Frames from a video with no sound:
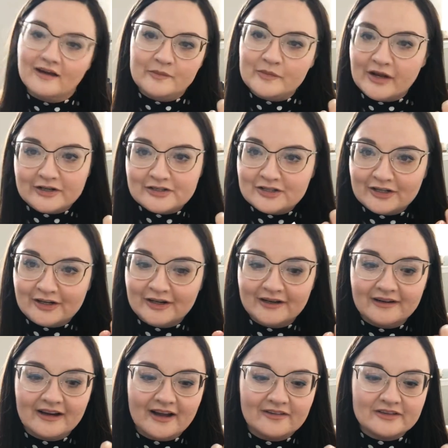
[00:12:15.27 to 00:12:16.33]
Not sure
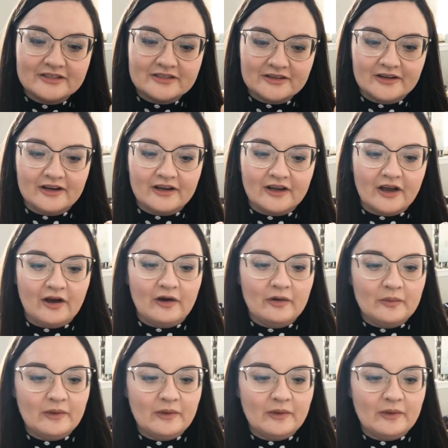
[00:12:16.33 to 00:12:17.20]
how these are gonna go,